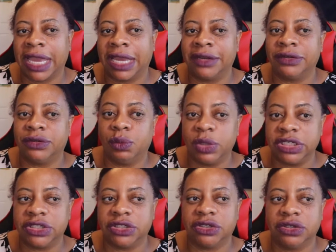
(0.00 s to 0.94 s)
and
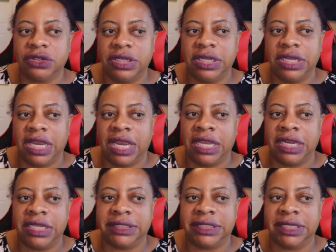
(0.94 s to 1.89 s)
winter.
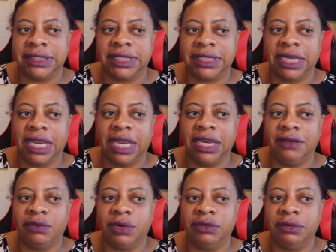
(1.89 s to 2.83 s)
And he says that kind
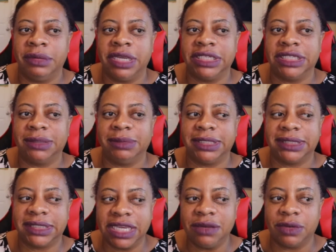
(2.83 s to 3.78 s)
of what remains to be
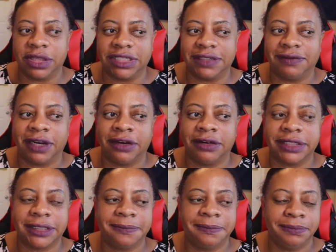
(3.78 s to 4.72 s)
seen with this
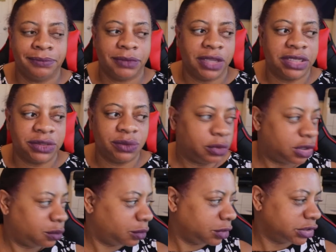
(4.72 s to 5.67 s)
virus is
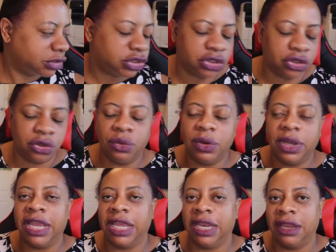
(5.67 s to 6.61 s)
what will it do
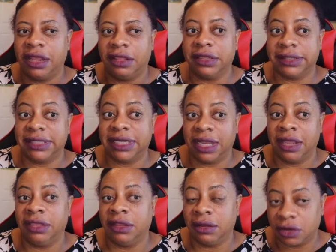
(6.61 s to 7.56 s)
in
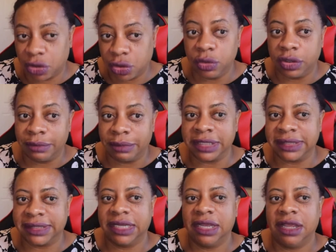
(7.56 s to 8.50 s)
the cooler
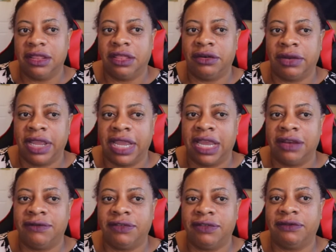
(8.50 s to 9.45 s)
months that are
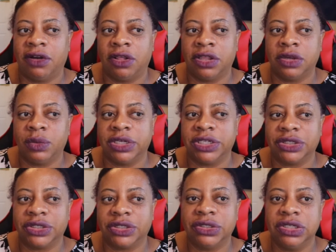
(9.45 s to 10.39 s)
ahead for fall and
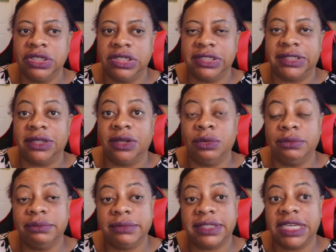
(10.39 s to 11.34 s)
winter.
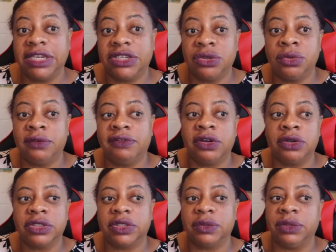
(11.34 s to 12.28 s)
So stay tuned,
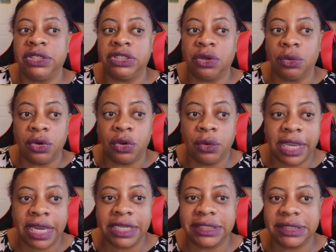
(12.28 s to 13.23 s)
folks. We don't know
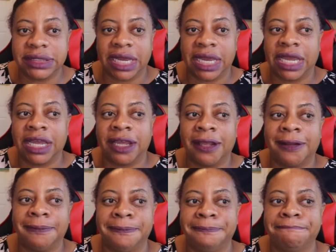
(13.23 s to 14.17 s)
yet.
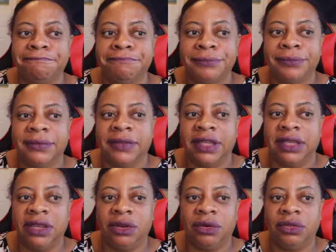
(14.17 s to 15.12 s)

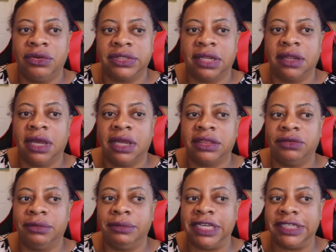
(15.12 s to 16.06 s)
There's a lot that
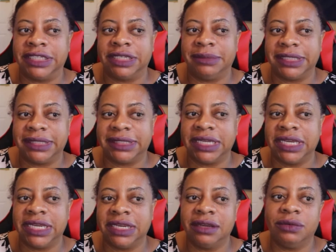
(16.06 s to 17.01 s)
remains to be
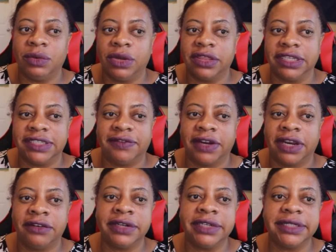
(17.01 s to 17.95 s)
seen with this
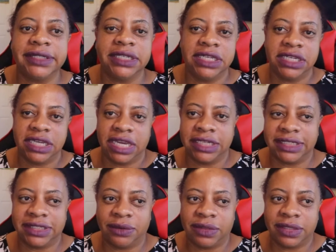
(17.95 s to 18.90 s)
virus. And
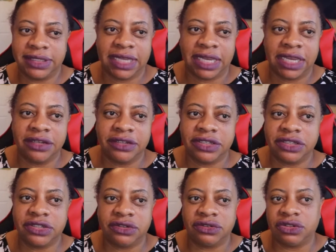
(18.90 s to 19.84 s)
so the
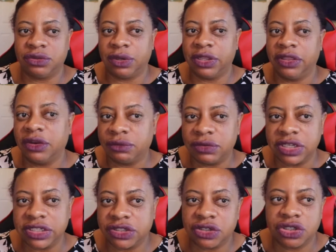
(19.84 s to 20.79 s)
scientists are doing their
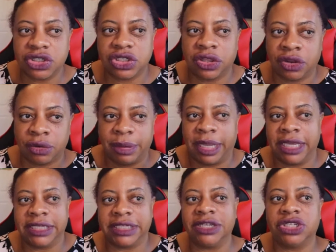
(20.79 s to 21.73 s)
research and they're
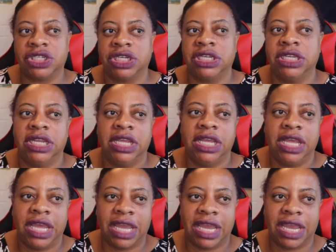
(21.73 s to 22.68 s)
paying attention.
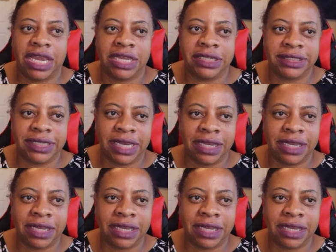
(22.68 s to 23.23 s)
And